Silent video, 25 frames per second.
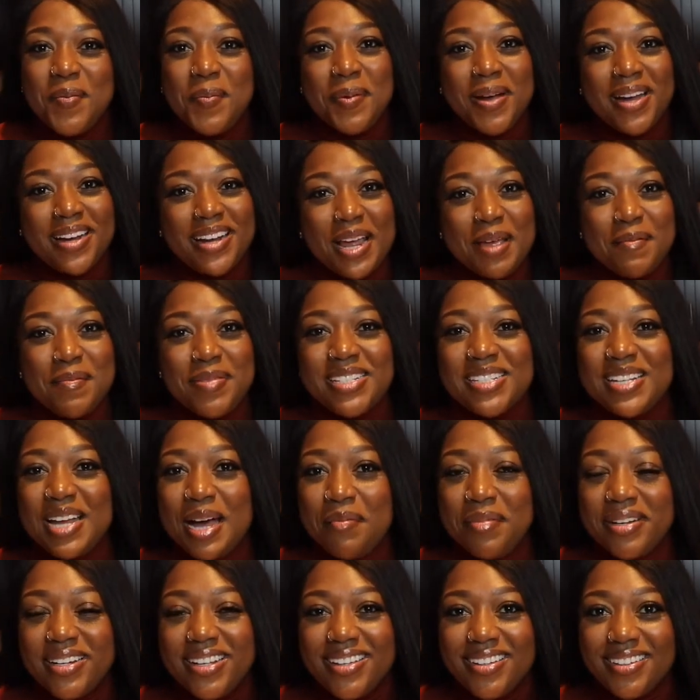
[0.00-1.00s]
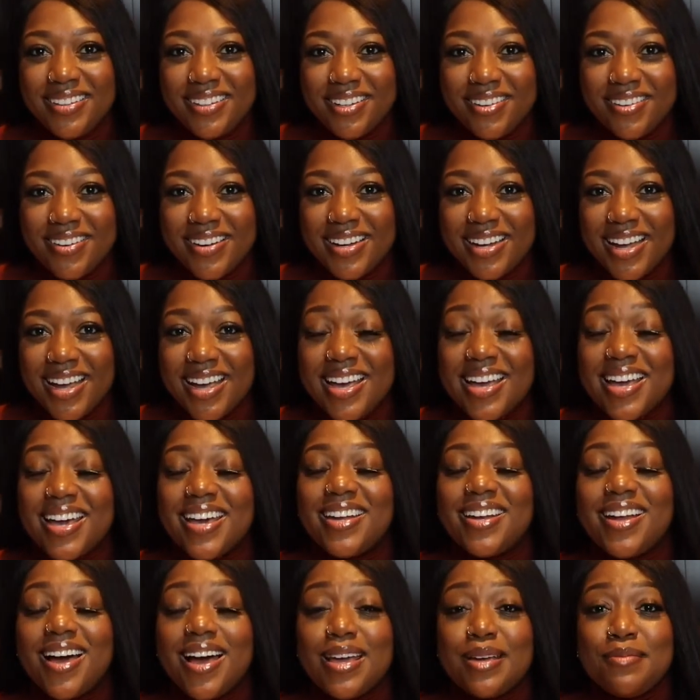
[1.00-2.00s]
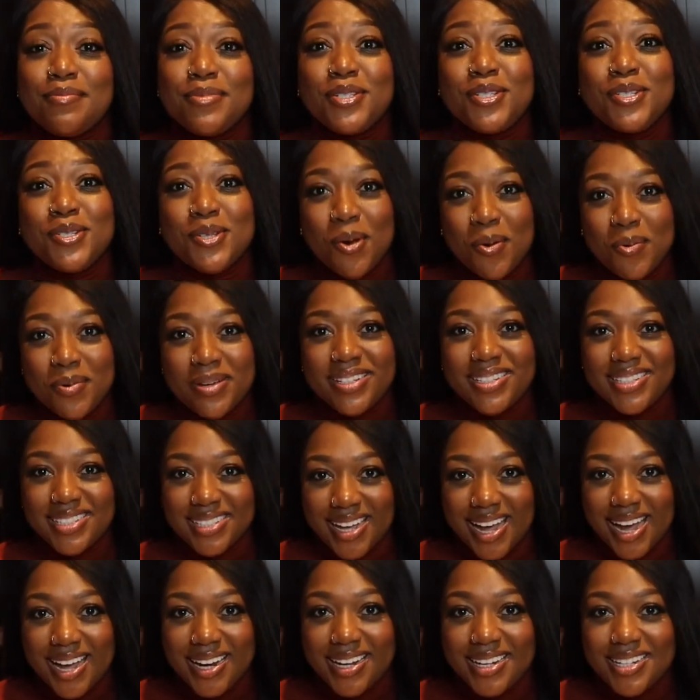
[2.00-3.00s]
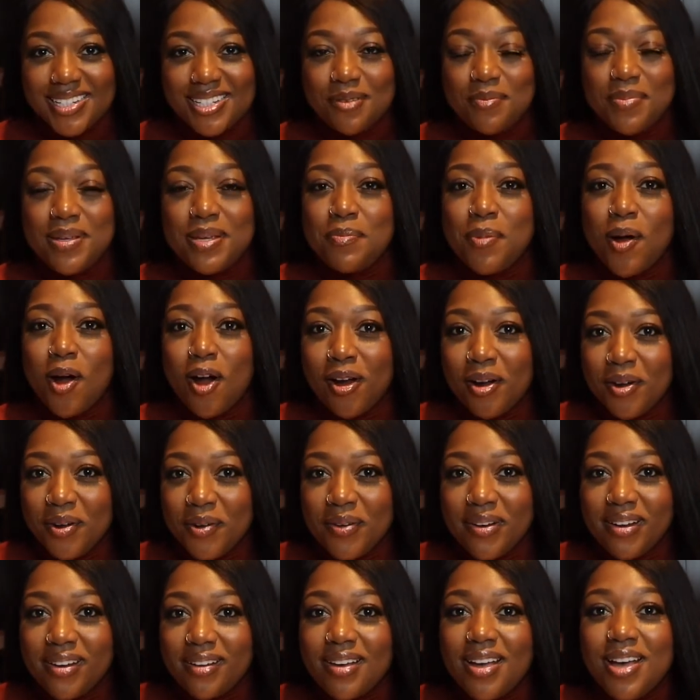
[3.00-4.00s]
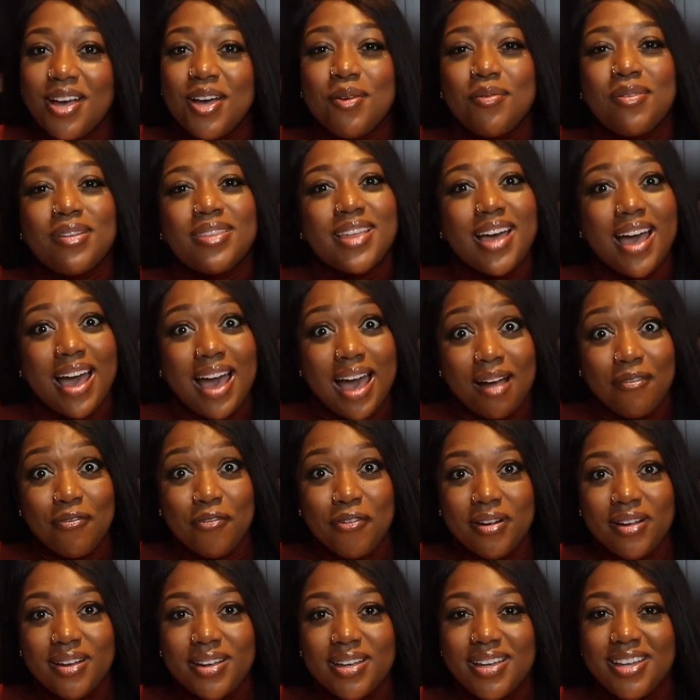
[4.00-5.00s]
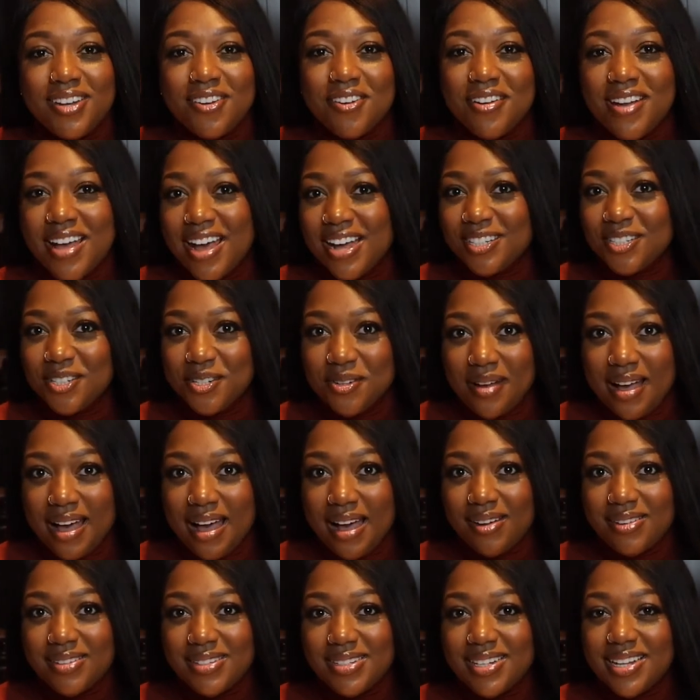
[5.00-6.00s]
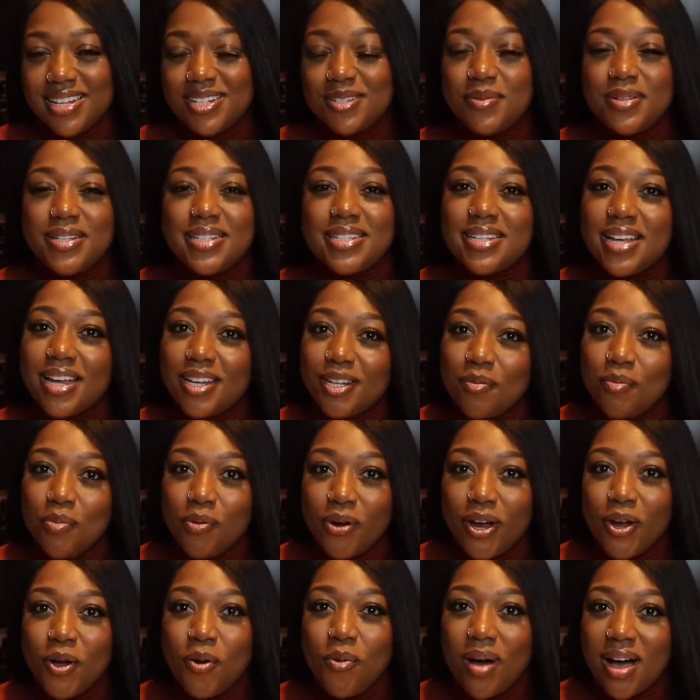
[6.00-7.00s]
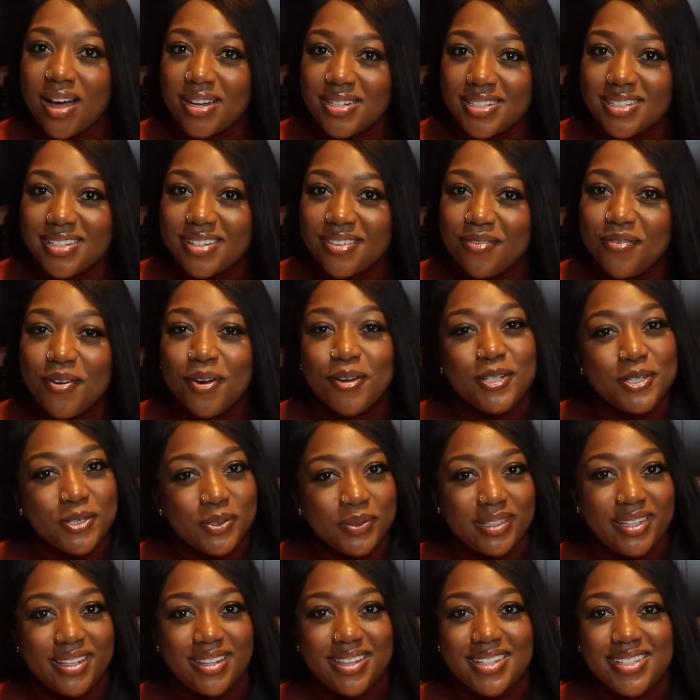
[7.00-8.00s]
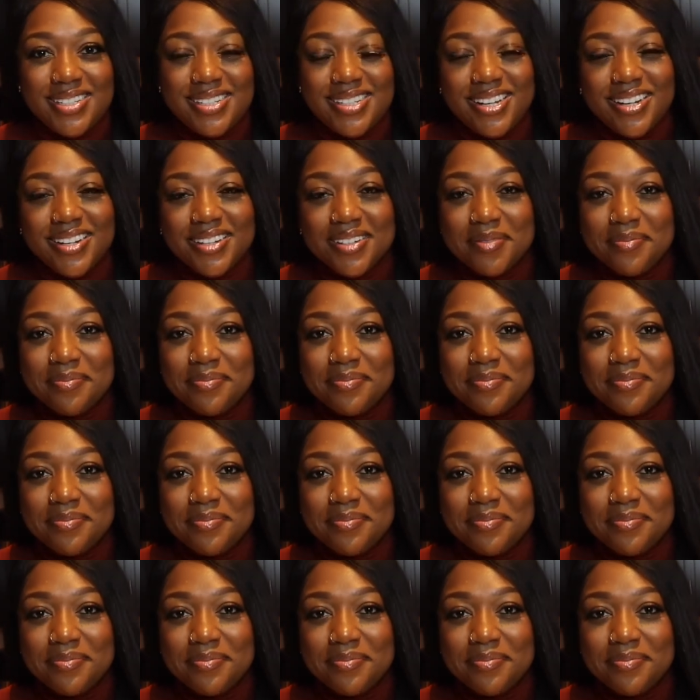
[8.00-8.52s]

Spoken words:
My name is Dominique Lyric, and I am so excited to be partnering with the Africa International House as we celebrate Kwanzaa virtually this year.